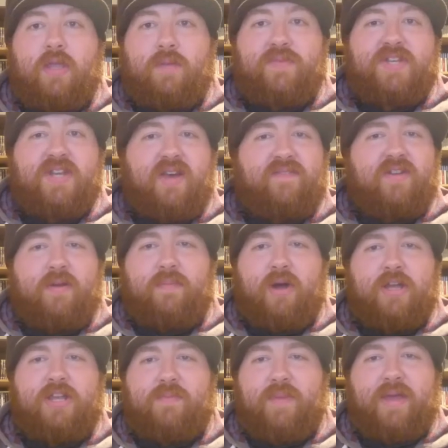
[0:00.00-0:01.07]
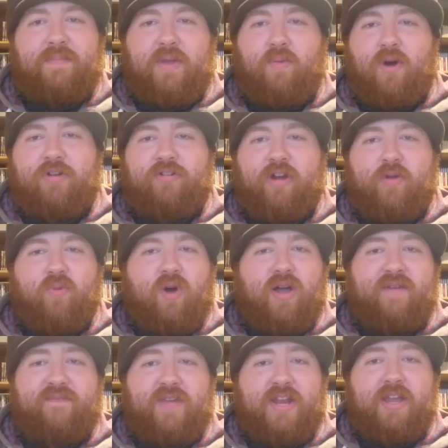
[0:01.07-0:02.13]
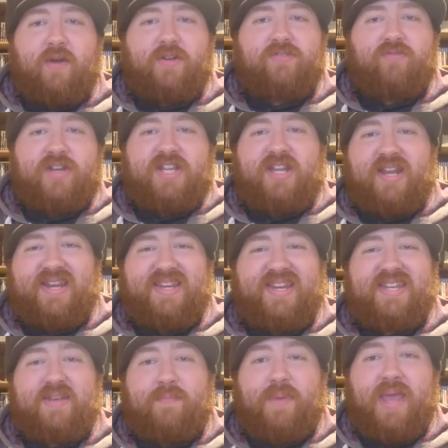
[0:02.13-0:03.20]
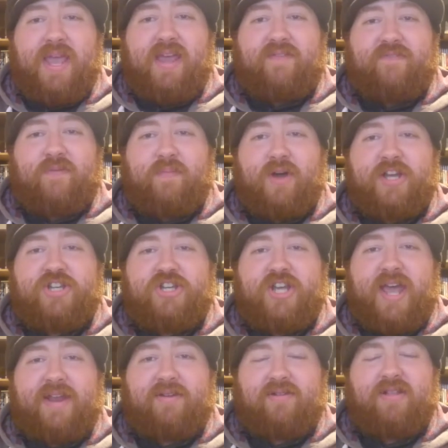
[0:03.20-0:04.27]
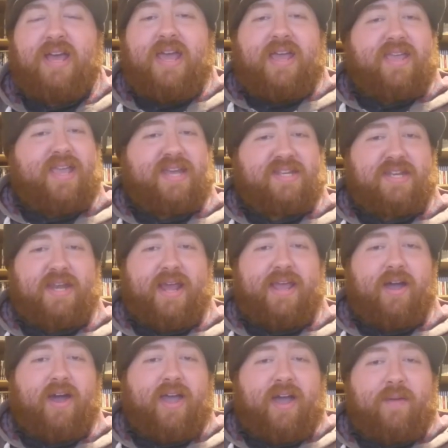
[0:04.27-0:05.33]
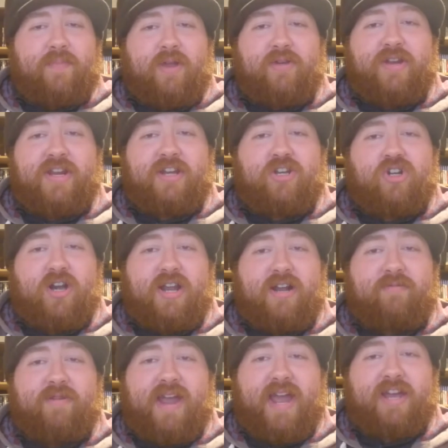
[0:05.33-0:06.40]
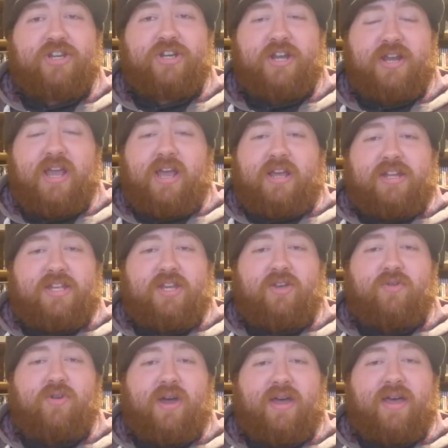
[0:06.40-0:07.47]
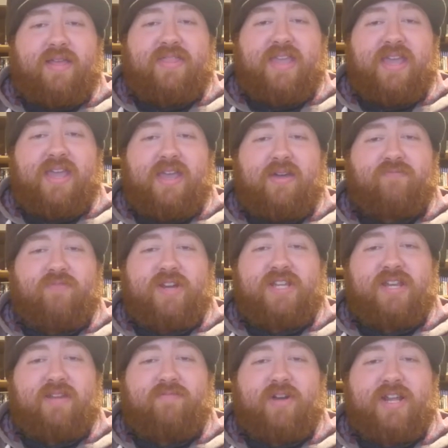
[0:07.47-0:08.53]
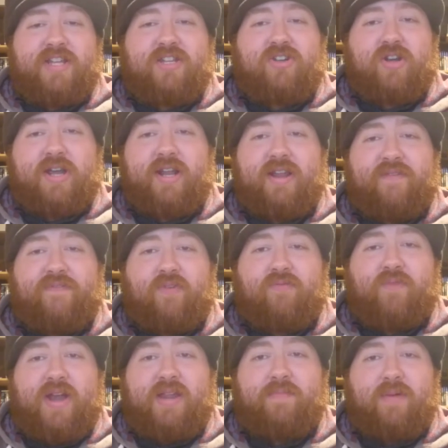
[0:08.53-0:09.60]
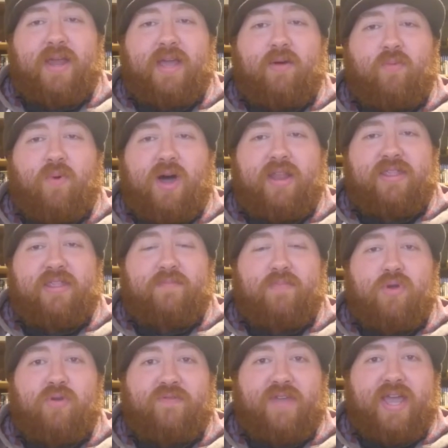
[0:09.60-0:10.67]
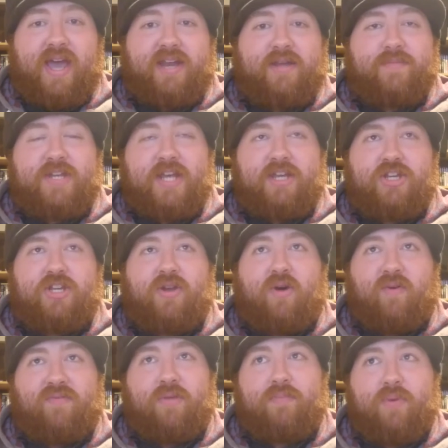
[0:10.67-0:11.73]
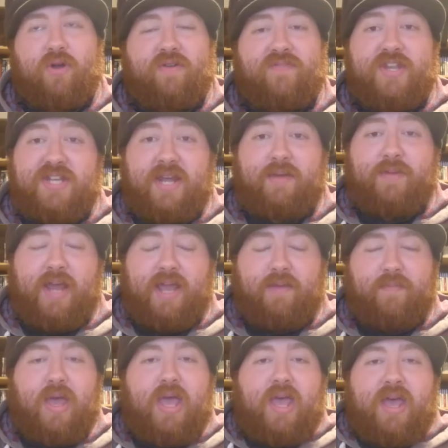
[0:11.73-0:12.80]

The observant among you may be wondering why a video has recently disappeared from my channel. Yesterday, I uploaded a trailer reaction to the recently released trailer for Ready Player One, the movie adaptation of the book of the same name.